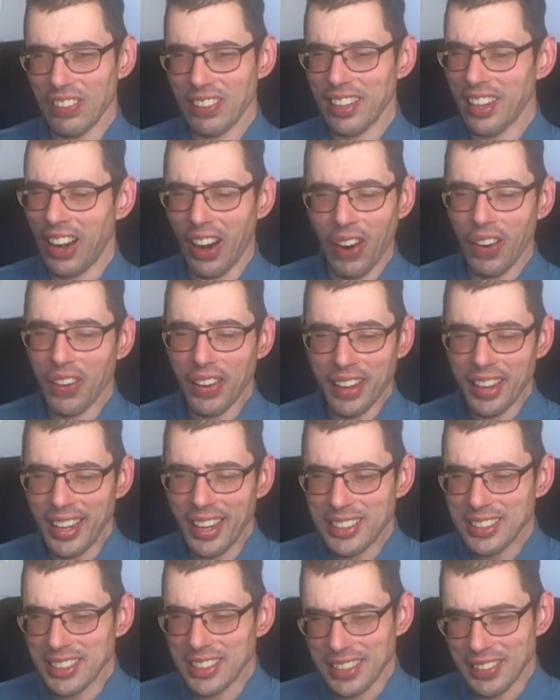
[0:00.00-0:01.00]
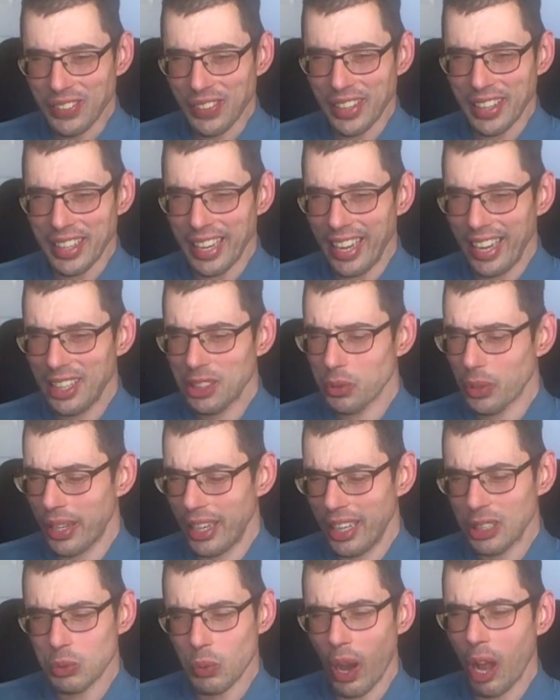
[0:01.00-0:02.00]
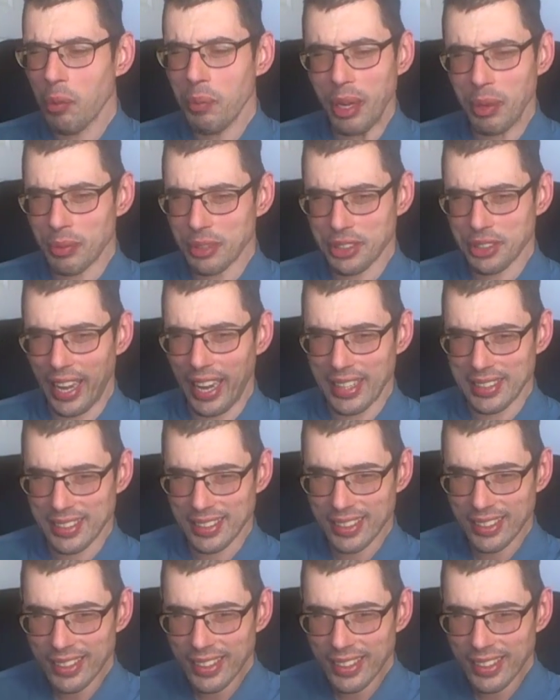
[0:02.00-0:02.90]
this is what it is. We all make mistakes.